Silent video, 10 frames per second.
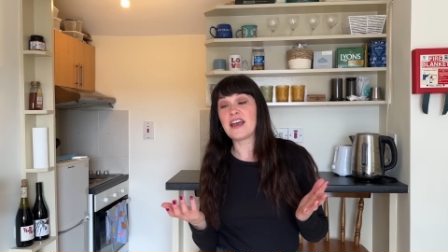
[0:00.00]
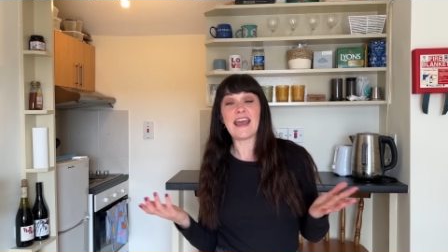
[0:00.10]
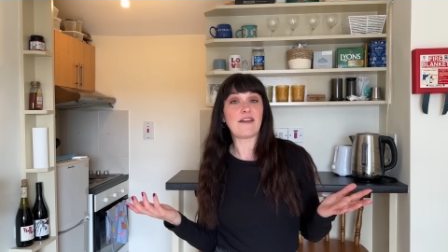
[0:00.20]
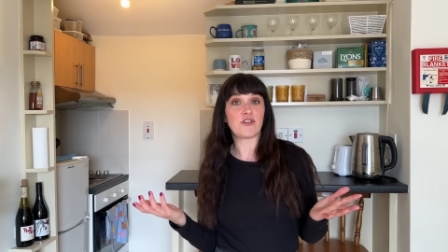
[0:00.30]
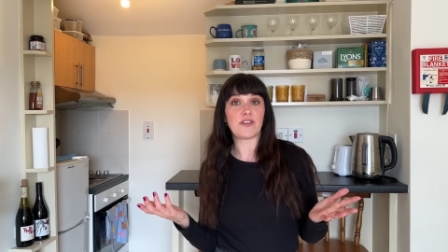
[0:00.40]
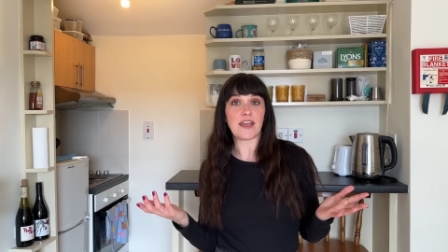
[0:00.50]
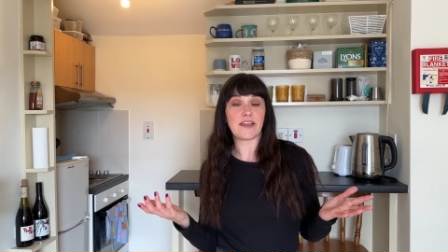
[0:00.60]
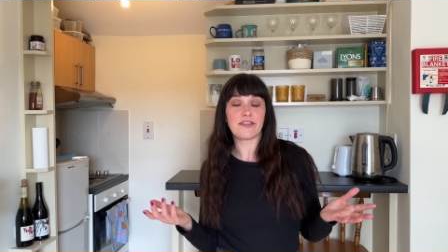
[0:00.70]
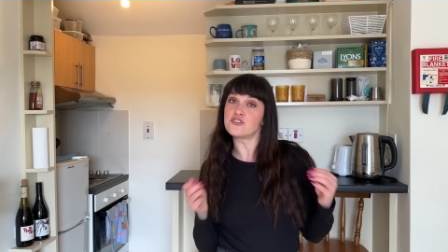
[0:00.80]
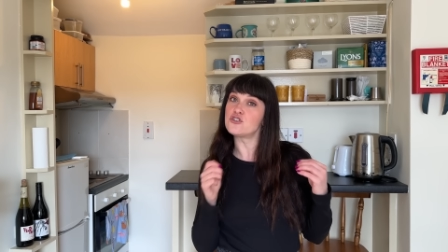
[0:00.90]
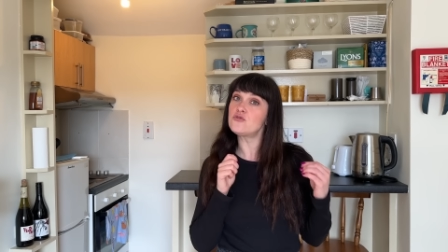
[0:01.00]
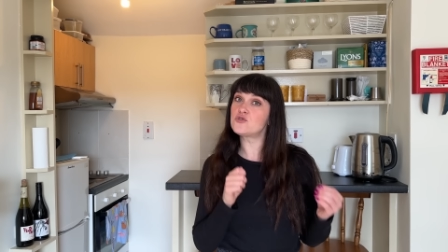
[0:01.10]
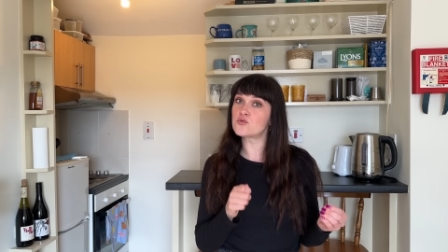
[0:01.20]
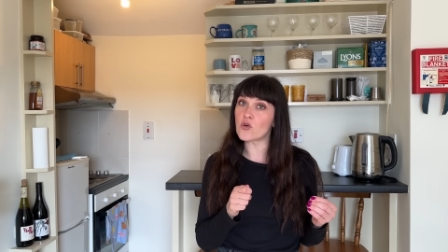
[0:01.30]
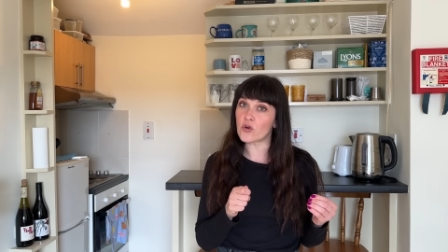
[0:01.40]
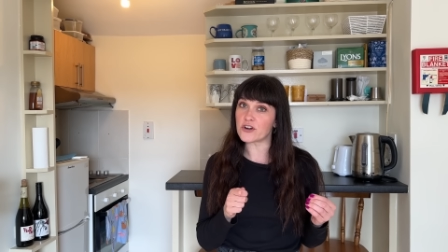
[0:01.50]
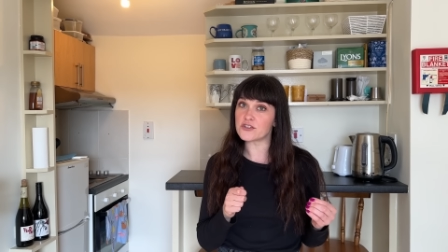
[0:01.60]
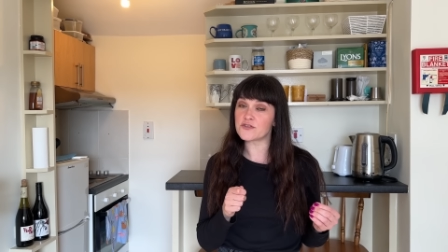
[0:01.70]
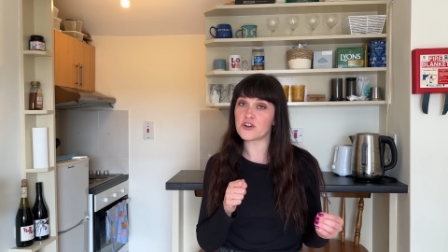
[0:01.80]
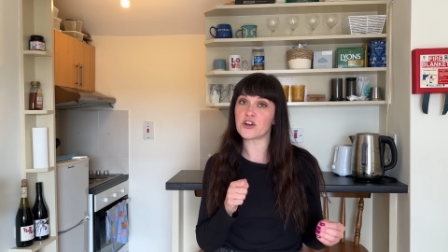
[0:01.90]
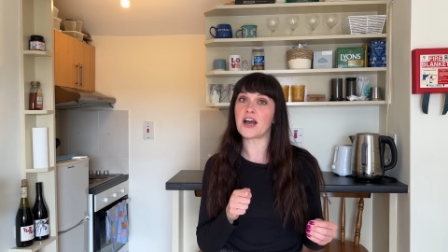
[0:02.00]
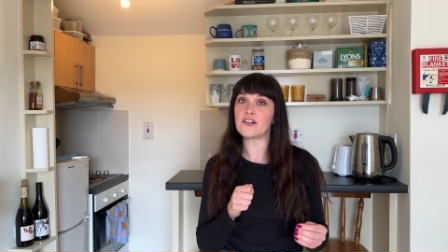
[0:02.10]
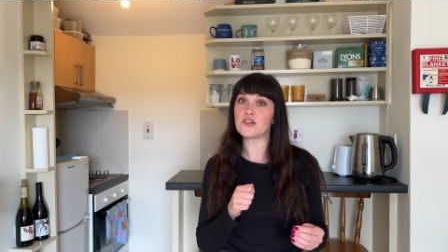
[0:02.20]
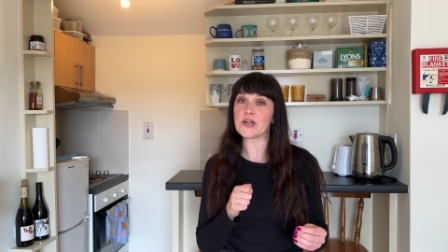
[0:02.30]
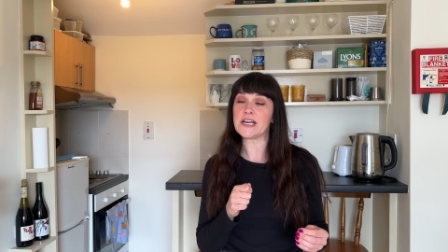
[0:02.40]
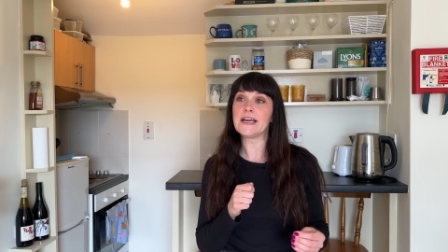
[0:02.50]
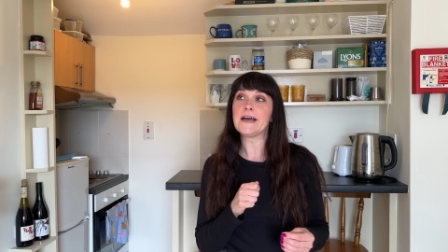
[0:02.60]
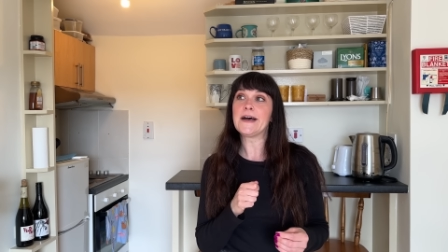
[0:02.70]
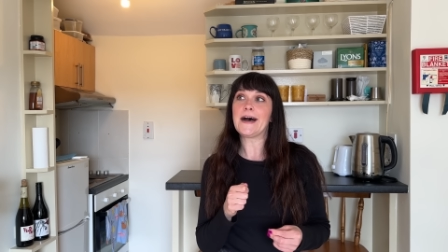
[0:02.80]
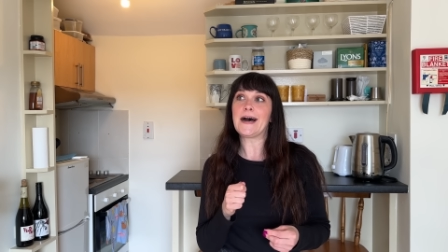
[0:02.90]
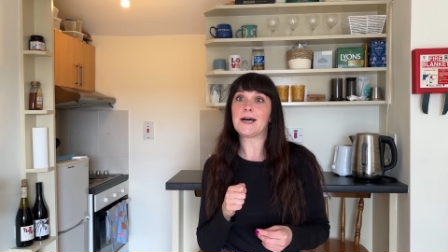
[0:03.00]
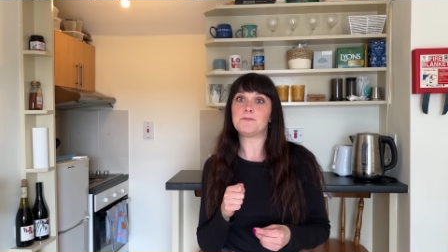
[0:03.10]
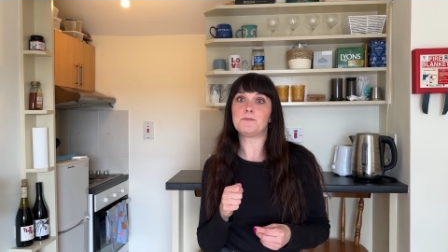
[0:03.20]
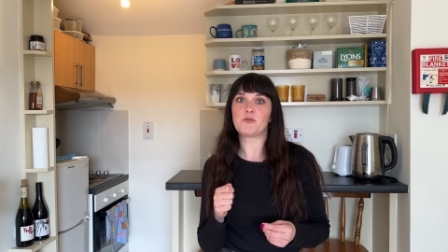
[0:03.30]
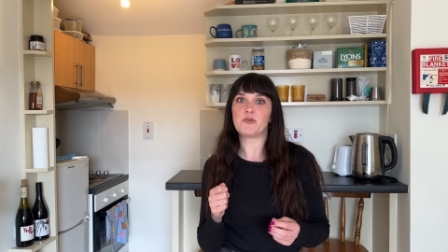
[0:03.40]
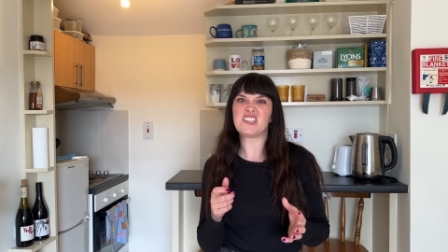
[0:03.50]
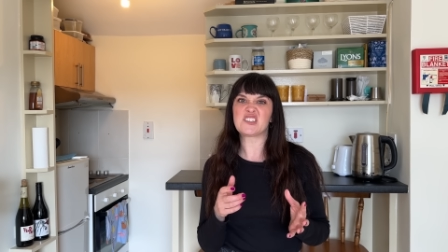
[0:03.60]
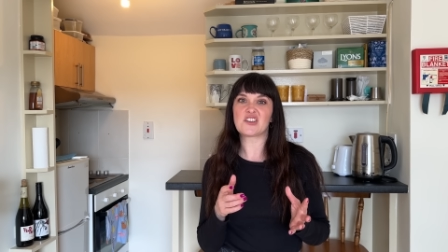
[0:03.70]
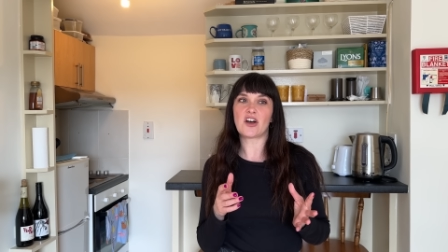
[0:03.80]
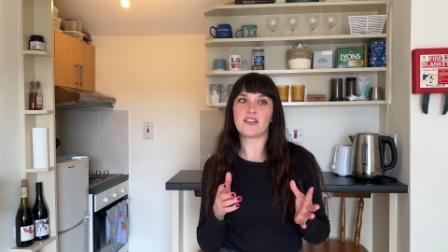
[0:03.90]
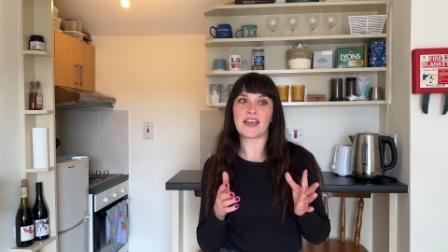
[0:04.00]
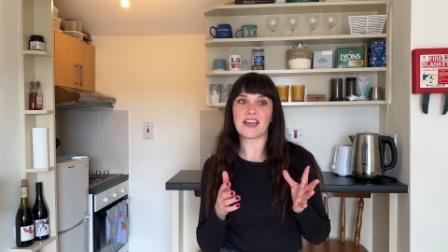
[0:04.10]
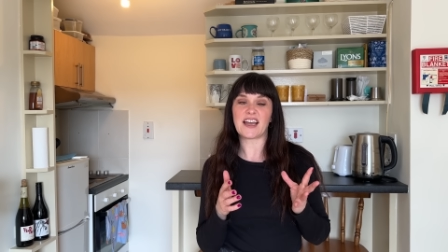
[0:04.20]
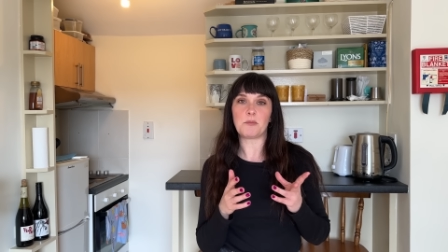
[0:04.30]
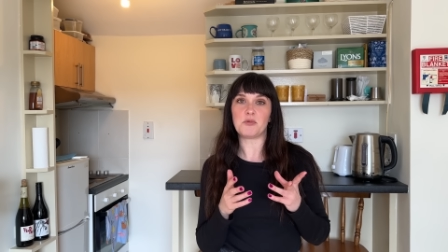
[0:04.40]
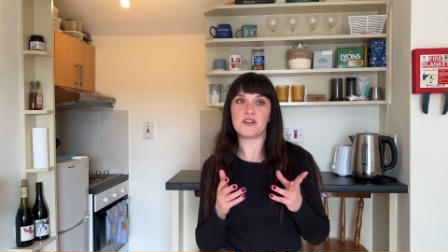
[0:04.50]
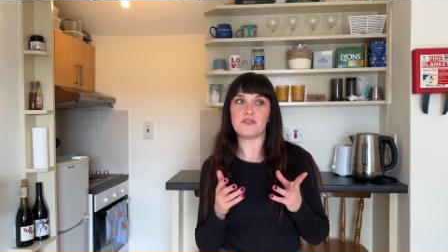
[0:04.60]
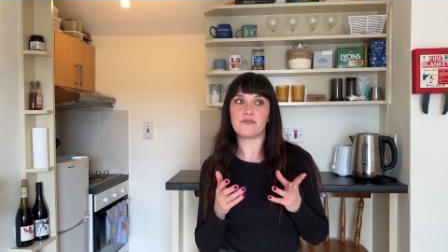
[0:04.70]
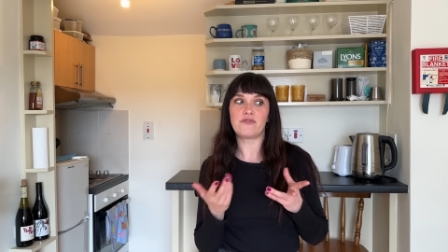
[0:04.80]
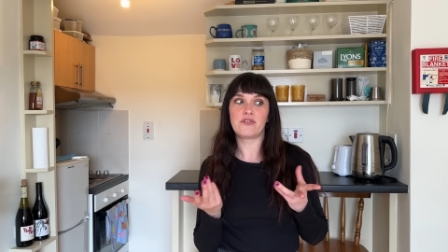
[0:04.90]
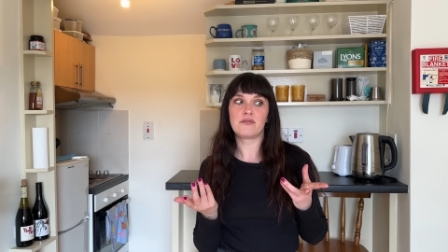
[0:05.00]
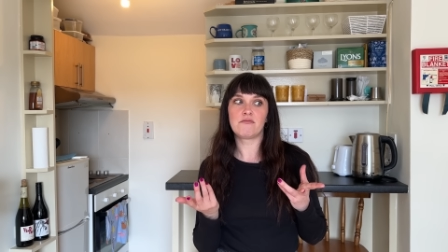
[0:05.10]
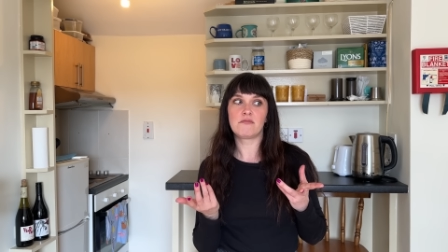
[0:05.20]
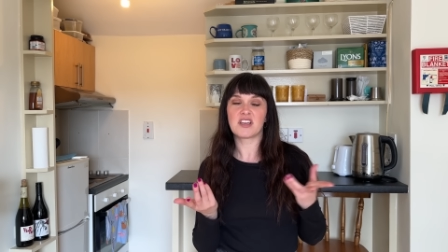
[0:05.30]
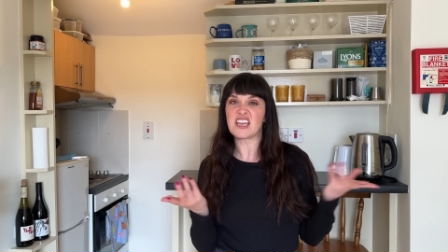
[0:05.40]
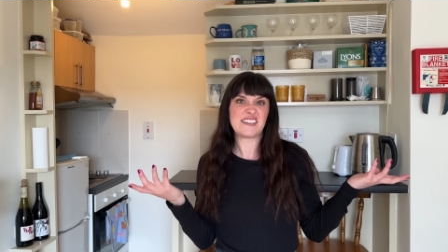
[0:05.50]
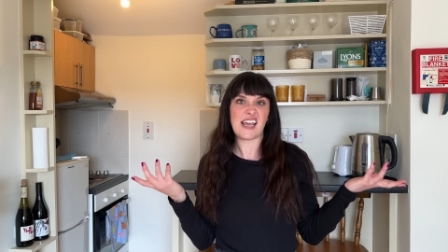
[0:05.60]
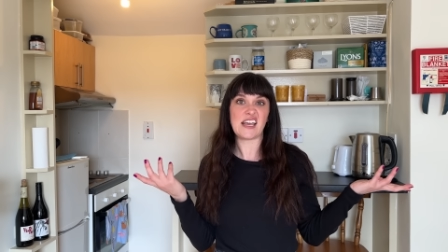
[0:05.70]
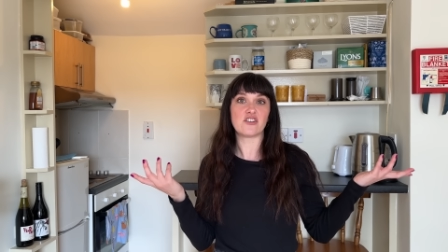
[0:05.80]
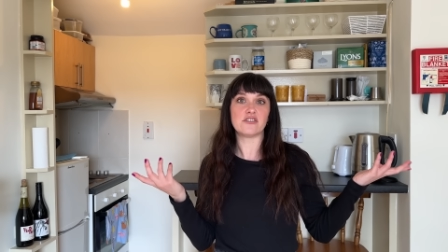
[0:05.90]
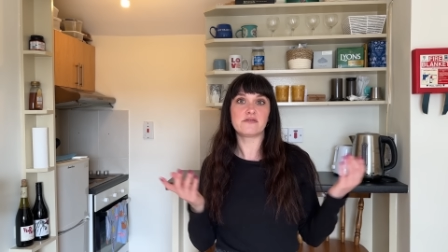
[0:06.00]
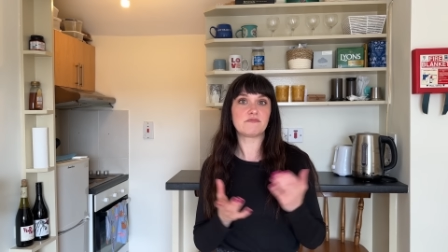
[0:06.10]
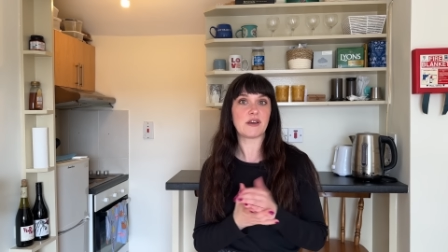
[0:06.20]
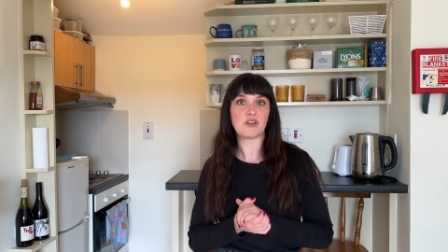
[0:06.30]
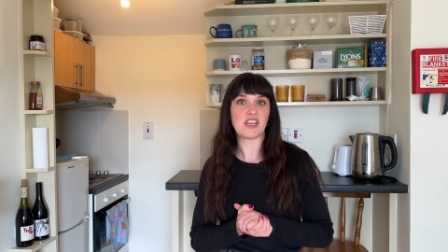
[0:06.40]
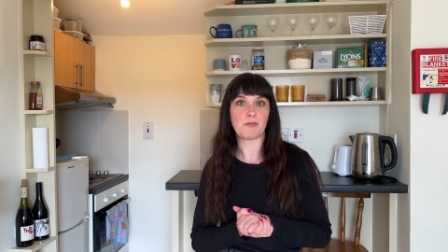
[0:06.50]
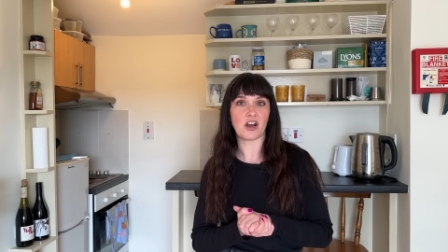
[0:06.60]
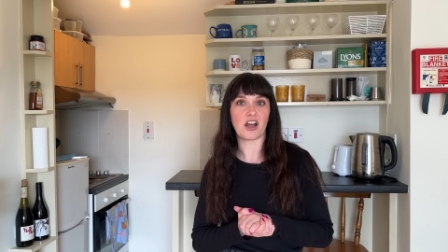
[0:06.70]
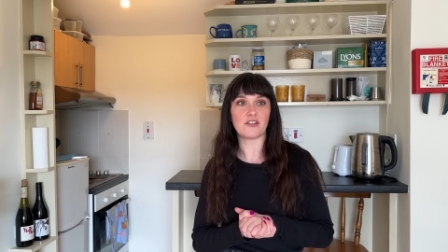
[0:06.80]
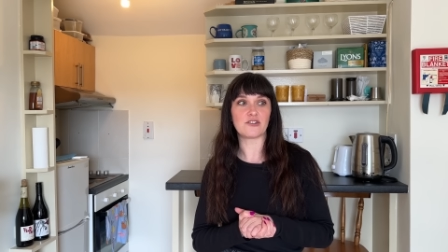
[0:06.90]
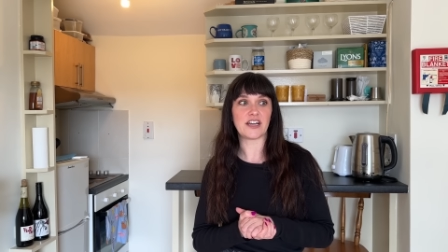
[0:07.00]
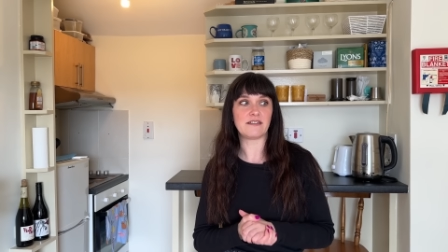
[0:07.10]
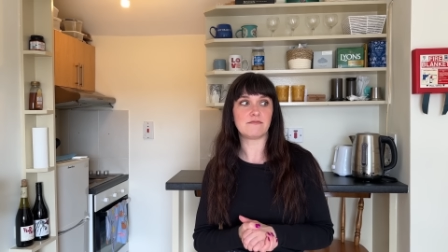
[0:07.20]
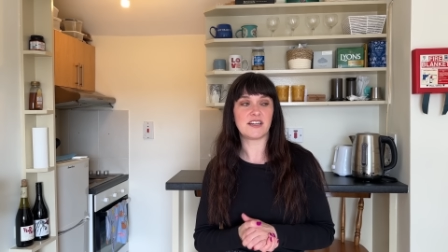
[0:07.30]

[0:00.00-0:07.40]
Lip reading: everything. There's no drawers for your cutlery, but we just got like a couple of containers that we keep our cutlery in.